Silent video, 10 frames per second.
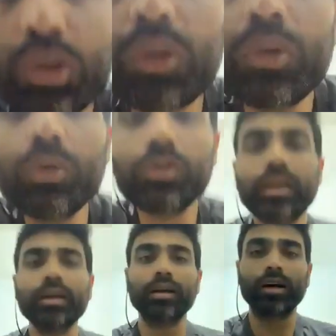Do you
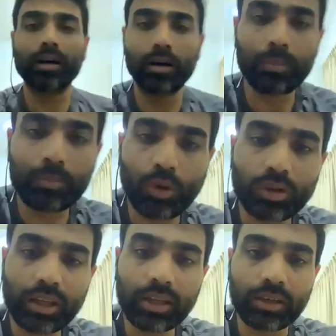take
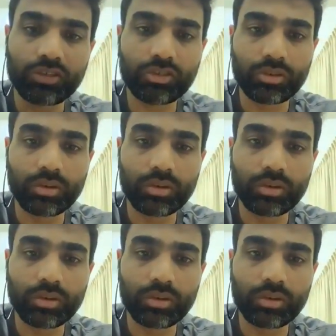protein?